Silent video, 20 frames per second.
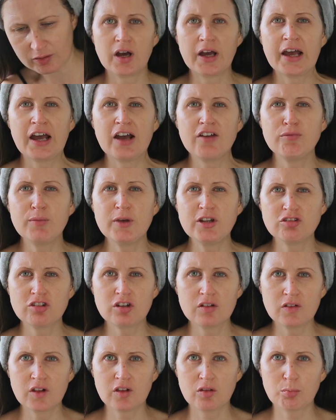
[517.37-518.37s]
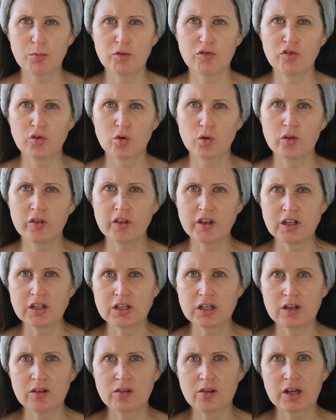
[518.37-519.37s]
I have mentioned this before, that you
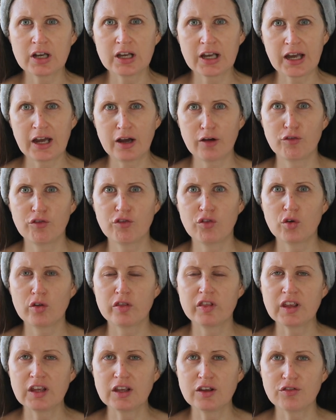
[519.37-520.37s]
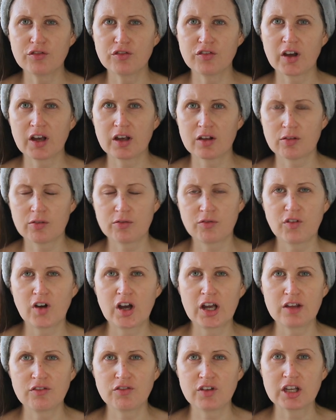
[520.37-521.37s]
need to look out for the first
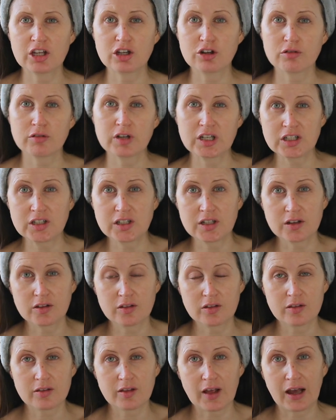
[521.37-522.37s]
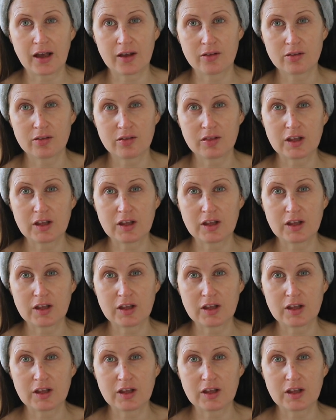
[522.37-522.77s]
5 ingredients as